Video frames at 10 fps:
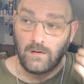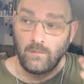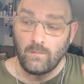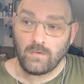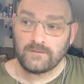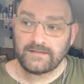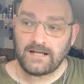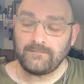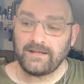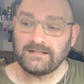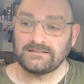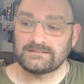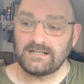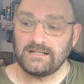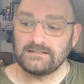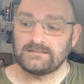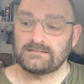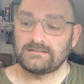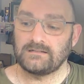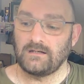what that means
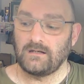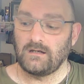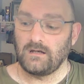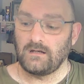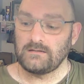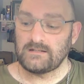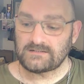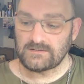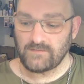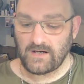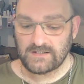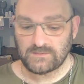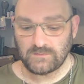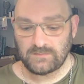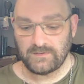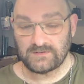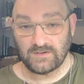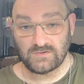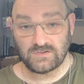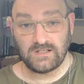is this device would be
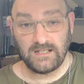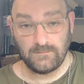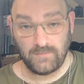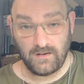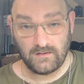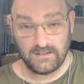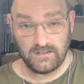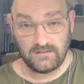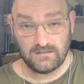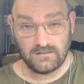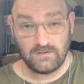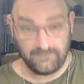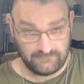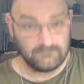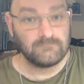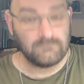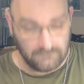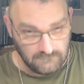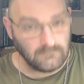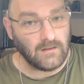surgically implanted if
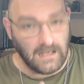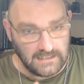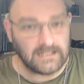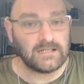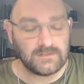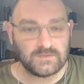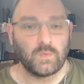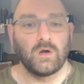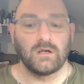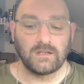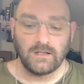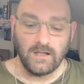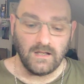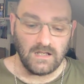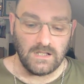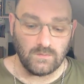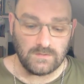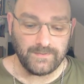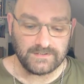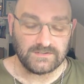I get it to work. It would
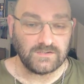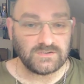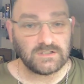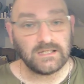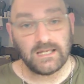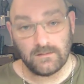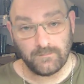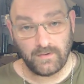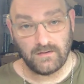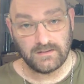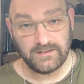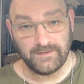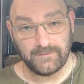be surgically implanted,